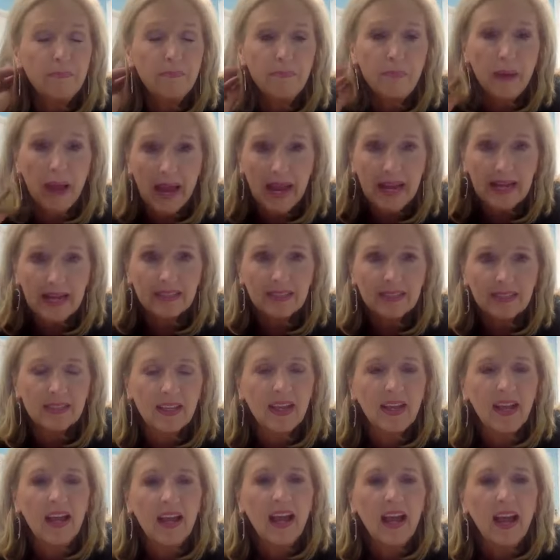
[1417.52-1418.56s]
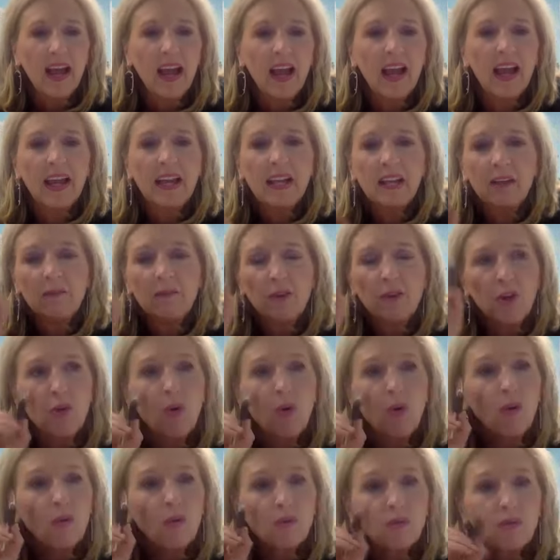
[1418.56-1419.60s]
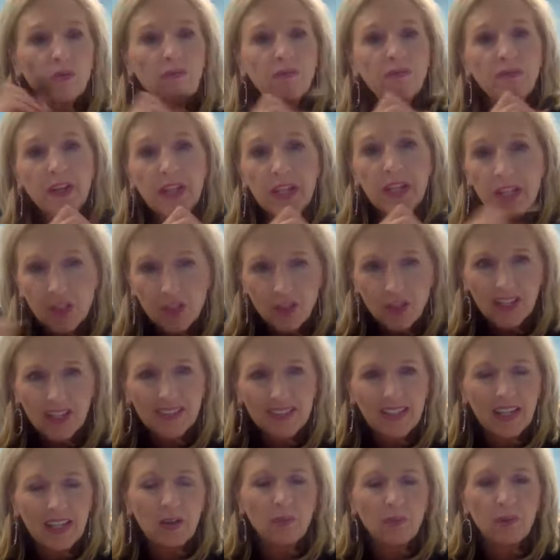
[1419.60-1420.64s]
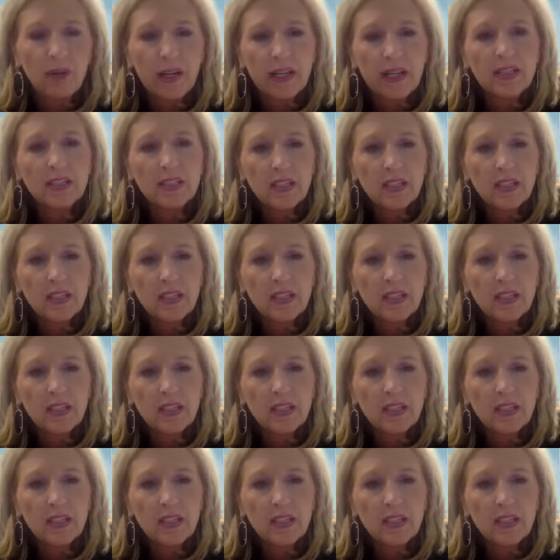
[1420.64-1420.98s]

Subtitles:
base, and if you will finish it and read it